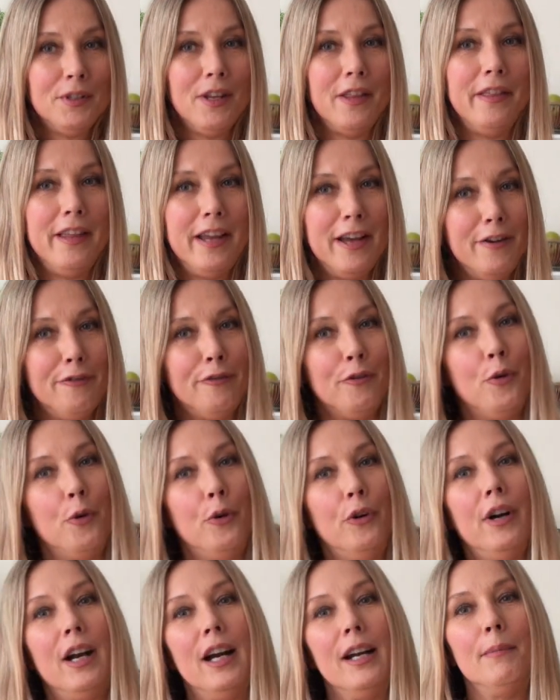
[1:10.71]
and
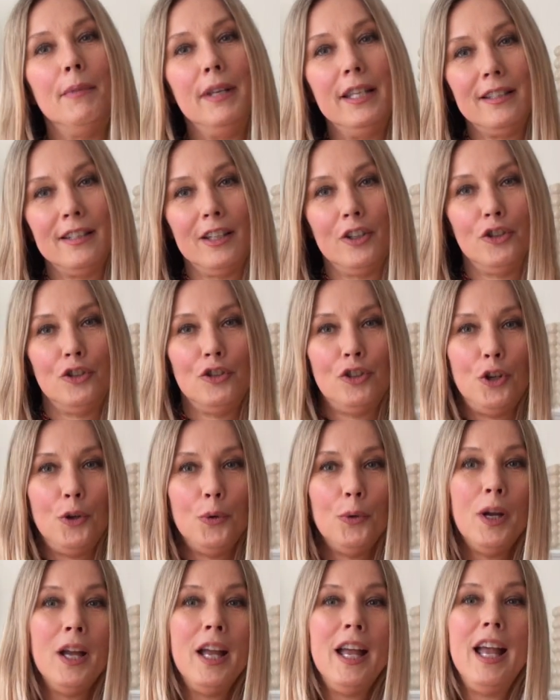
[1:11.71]
therefore I'm Lisa Gustav.